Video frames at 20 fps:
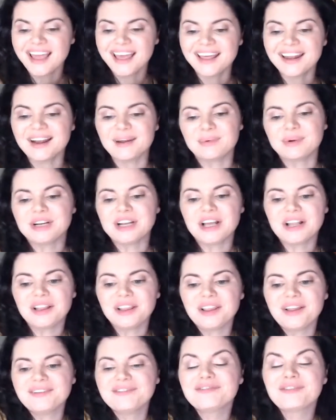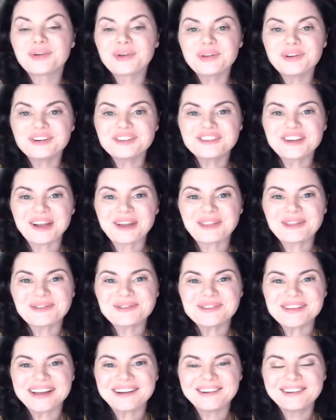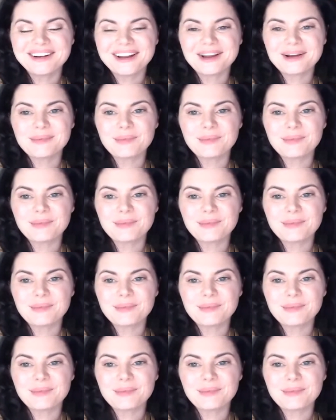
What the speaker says: and I would love for you to check those out.